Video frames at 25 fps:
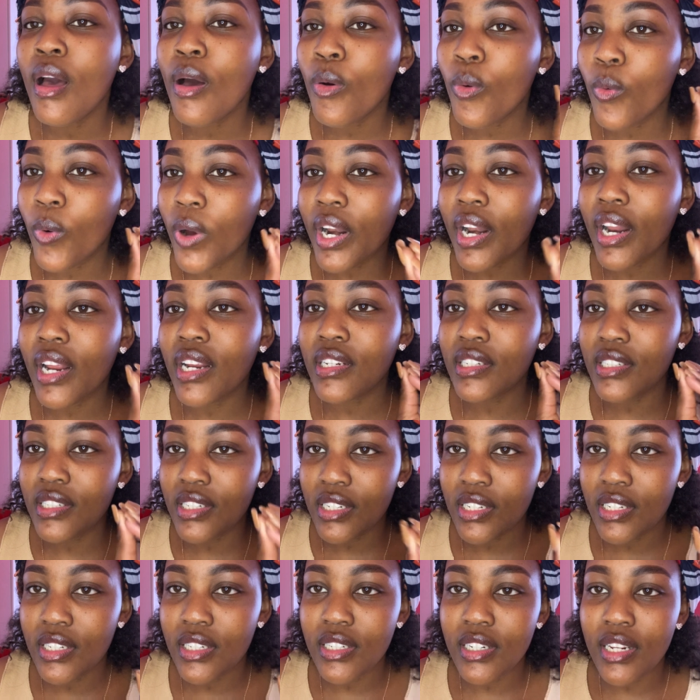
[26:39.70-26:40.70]
what I
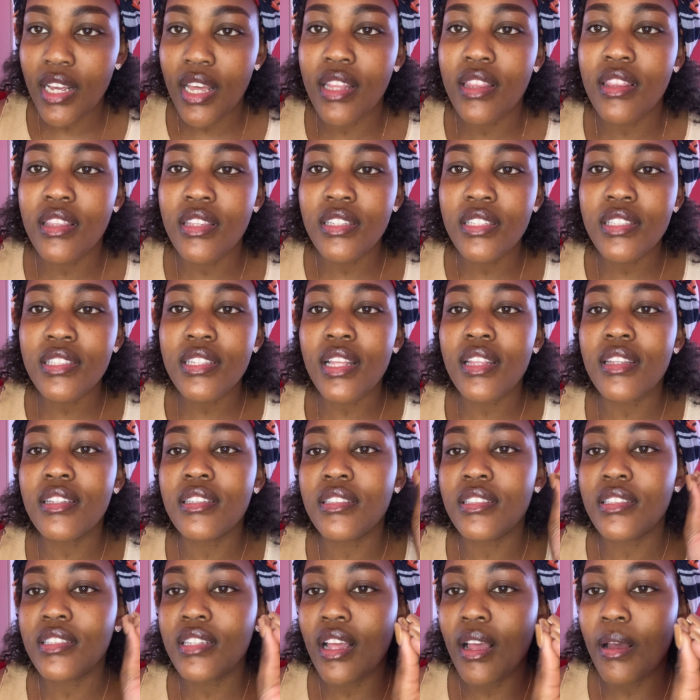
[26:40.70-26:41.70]
did, and these are the
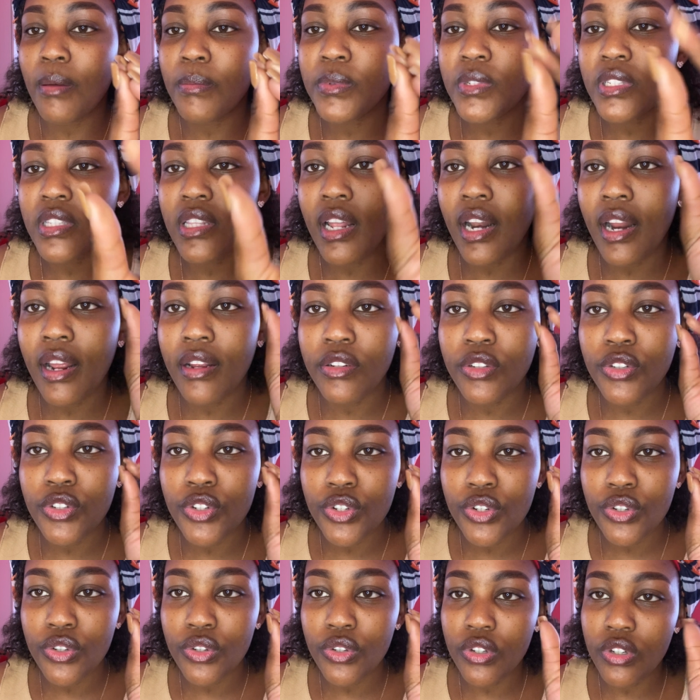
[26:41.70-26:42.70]
steps that I
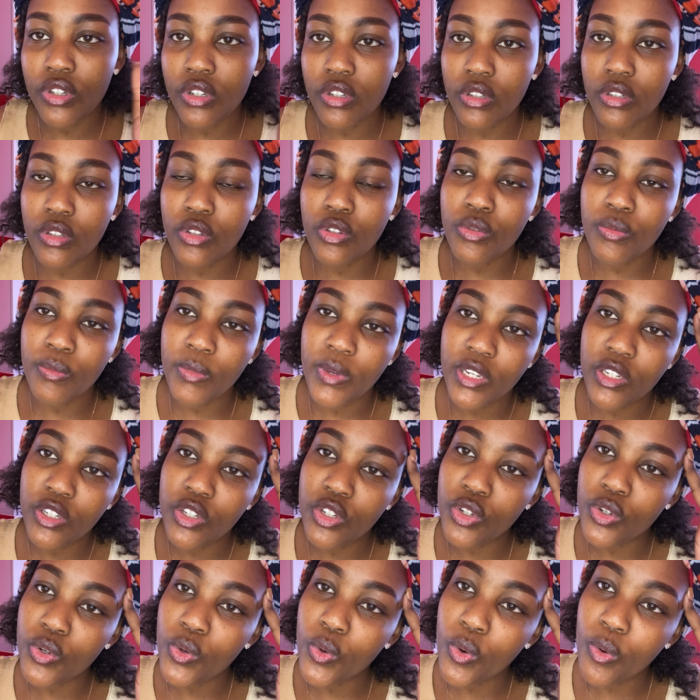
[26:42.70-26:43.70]
took to make
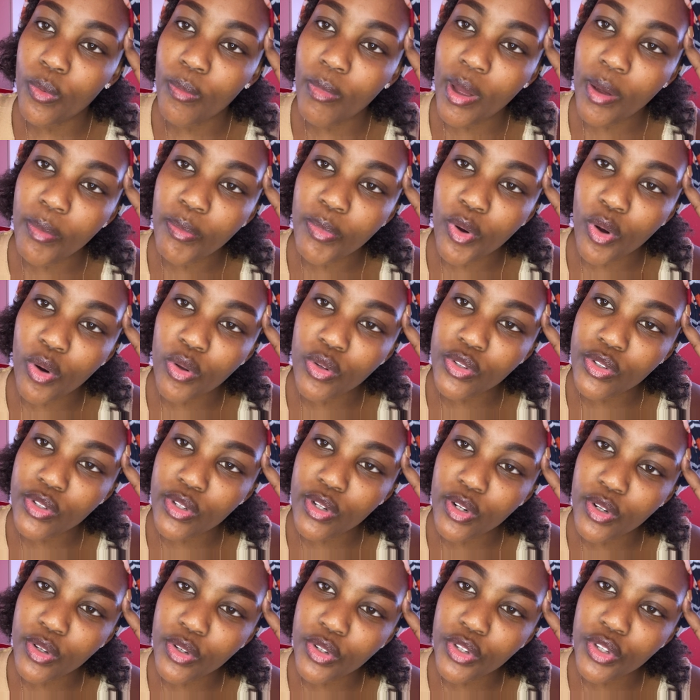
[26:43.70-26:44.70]
sure my brows
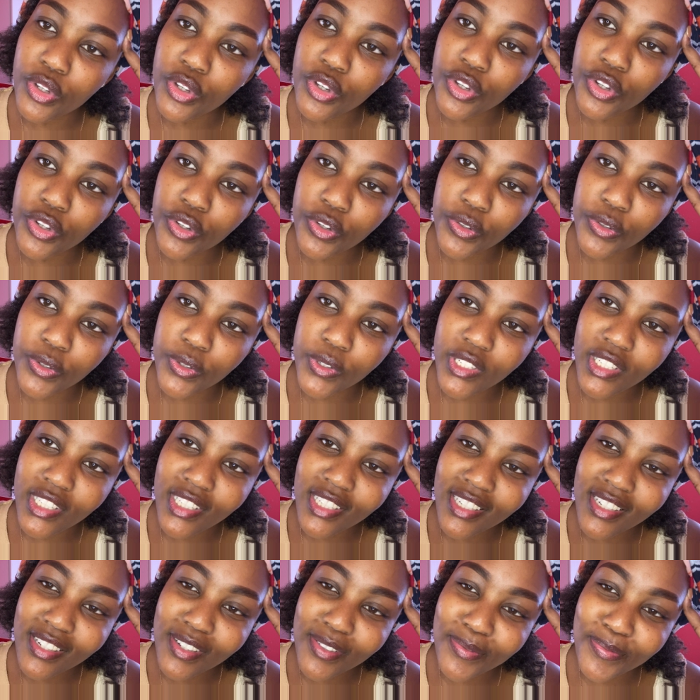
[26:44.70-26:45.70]
look
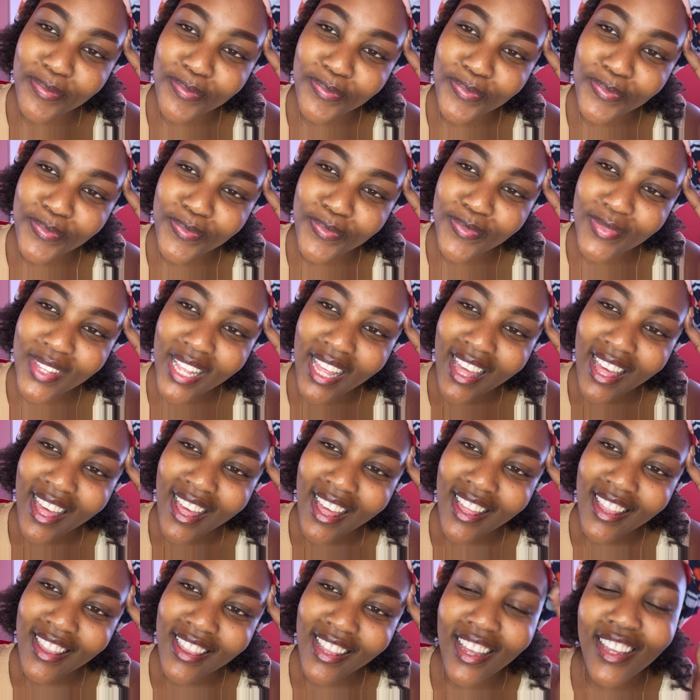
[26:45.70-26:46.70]
cute.
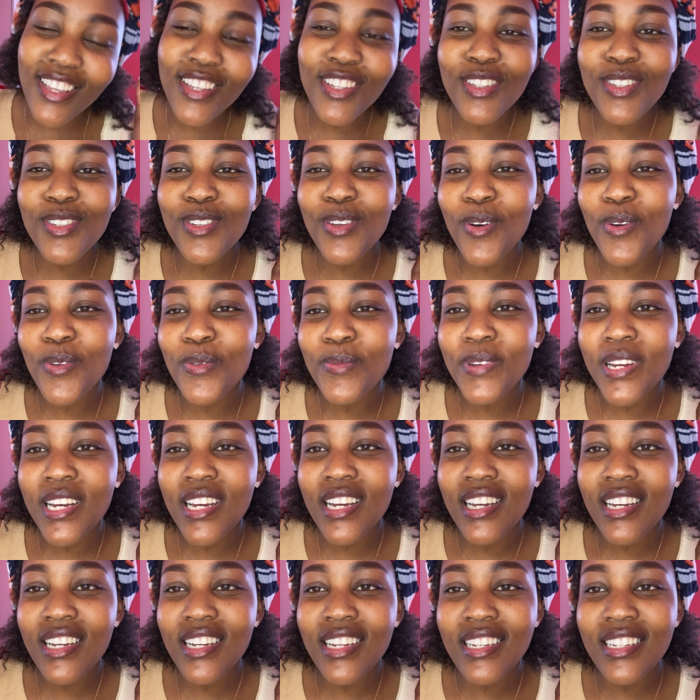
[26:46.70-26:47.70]
Thank you so
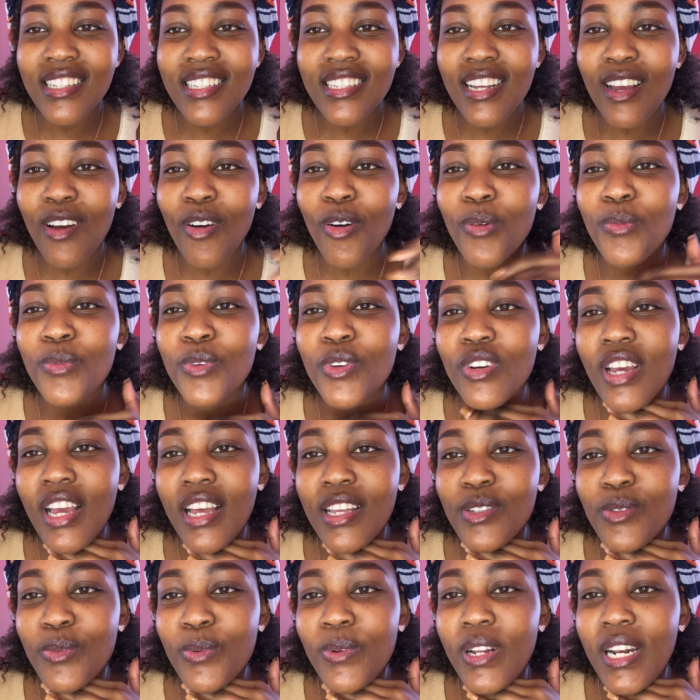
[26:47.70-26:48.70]
much. I hope you
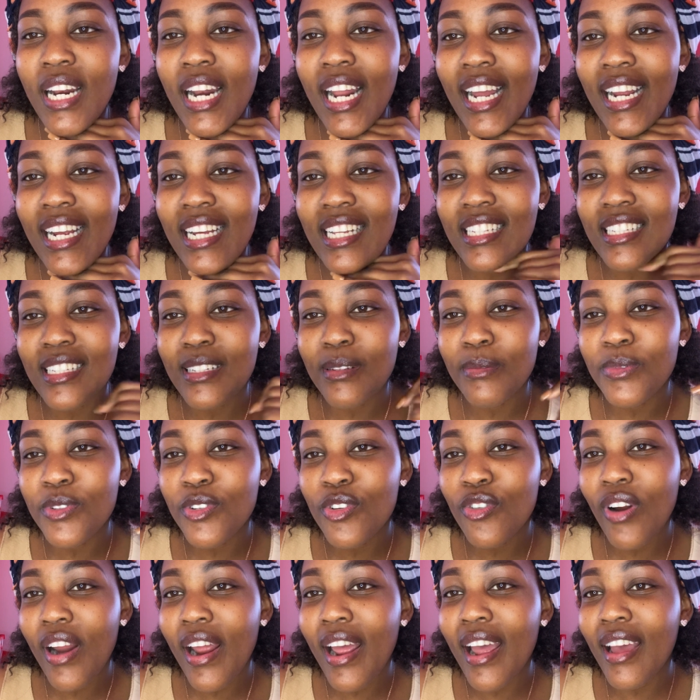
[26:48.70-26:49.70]
guys will like and
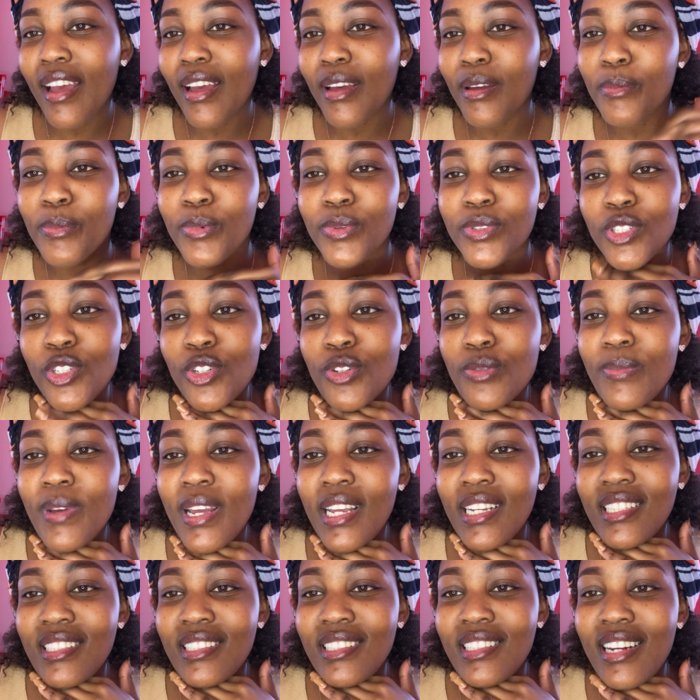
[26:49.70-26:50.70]
subscribe to
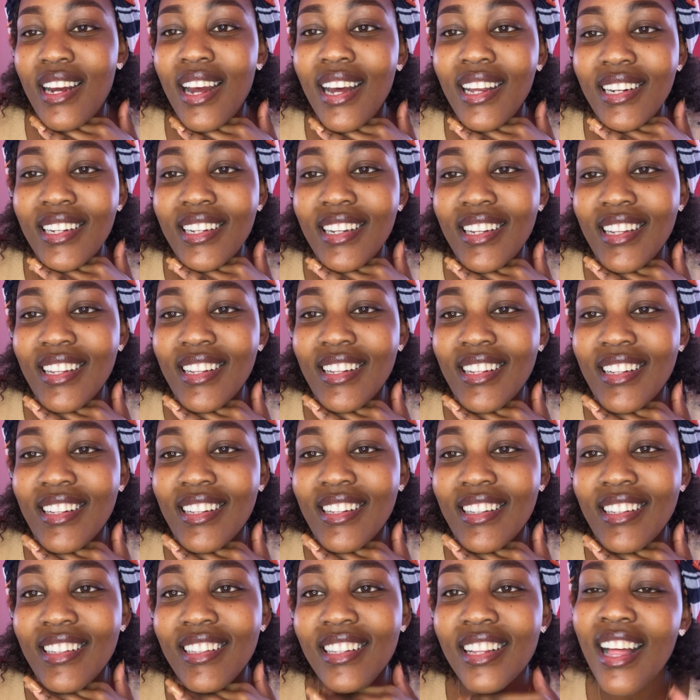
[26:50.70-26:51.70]
my
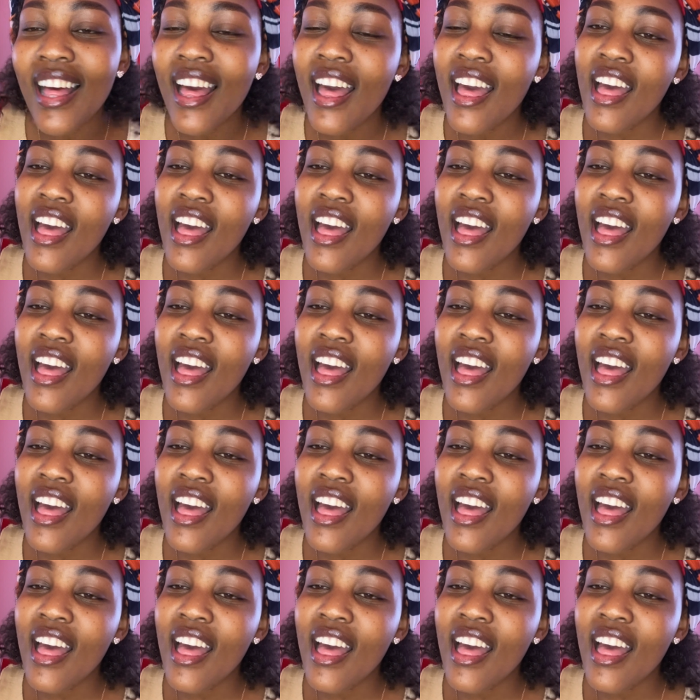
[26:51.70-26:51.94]
channel.